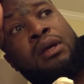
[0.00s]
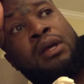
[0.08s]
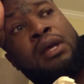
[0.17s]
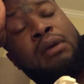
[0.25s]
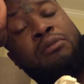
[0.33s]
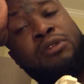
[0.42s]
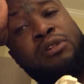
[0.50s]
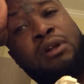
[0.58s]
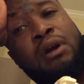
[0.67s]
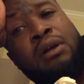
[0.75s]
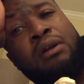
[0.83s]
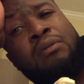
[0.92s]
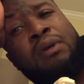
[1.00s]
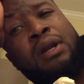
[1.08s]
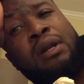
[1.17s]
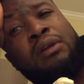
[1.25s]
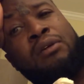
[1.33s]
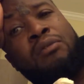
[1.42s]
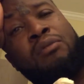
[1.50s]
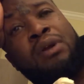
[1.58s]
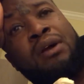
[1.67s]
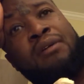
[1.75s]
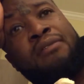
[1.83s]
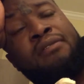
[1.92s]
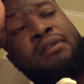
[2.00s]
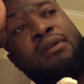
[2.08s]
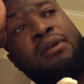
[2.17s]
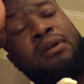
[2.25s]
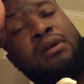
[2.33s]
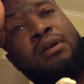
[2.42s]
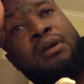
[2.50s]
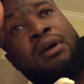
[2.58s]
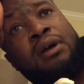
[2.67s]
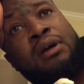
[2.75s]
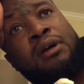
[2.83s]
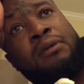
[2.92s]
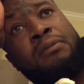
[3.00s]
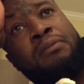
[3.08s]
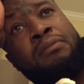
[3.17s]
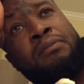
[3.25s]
it was starting to run a little rough. Um,